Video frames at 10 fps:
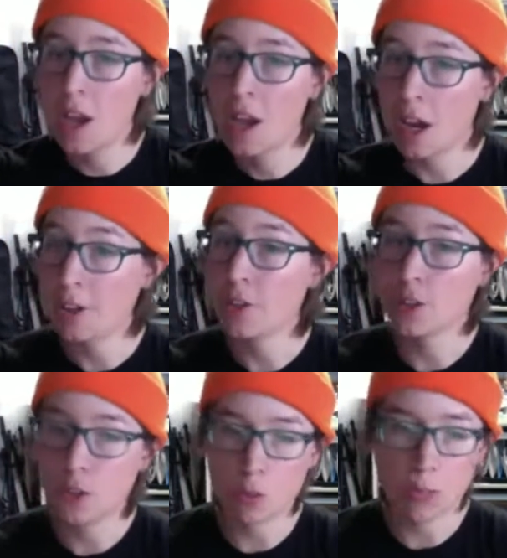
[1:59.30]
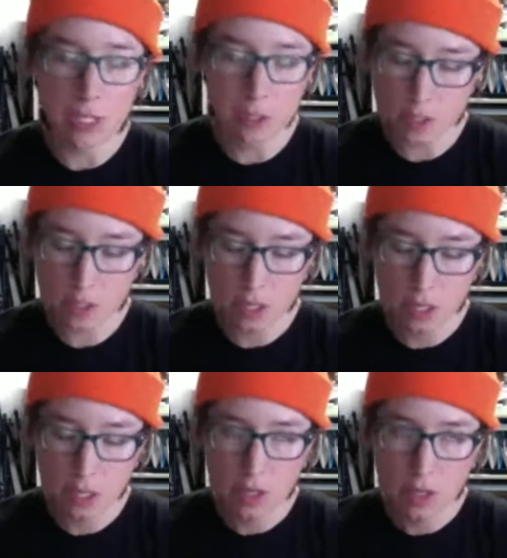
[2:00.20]
under 2 minutes,
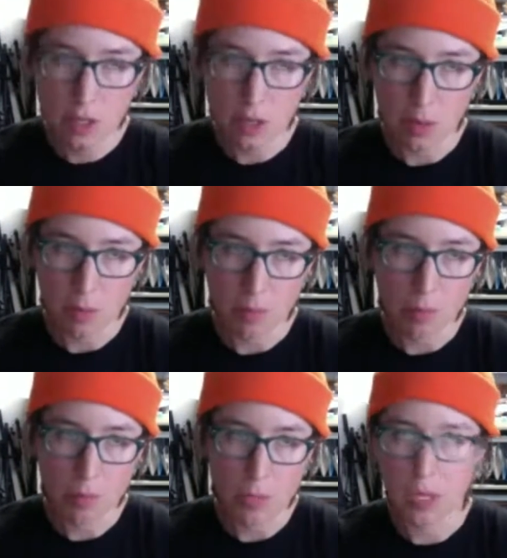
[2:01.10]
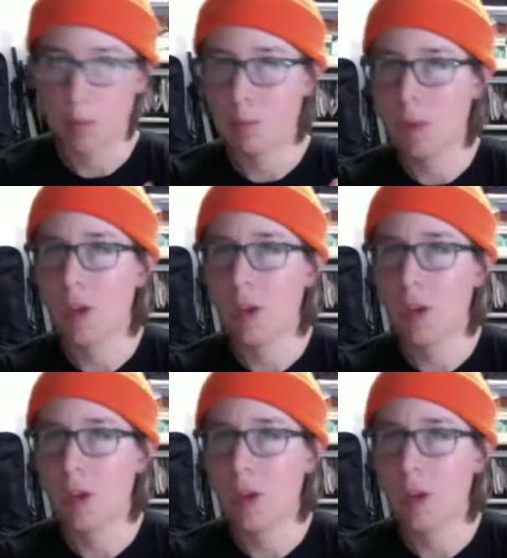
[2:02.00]
and a